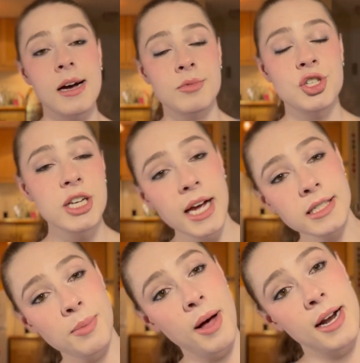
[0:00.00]
She has
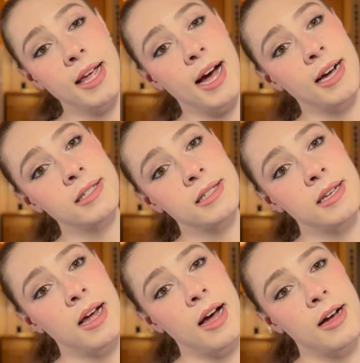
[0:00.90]
a podcast
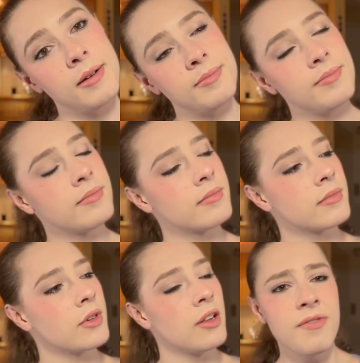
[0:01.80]

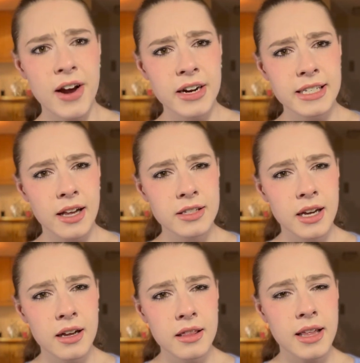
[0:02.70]
called Very
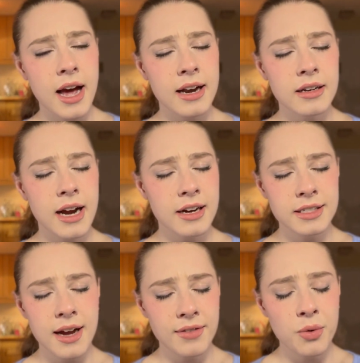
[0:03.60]
Delta that
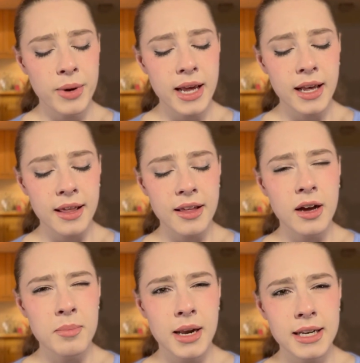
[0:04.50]
airs every week, I think
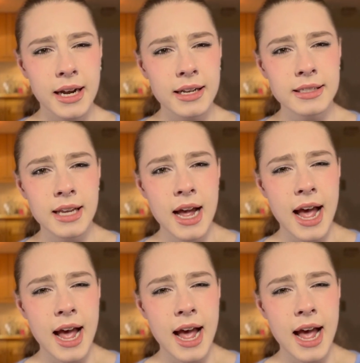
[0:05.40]
on Mondays,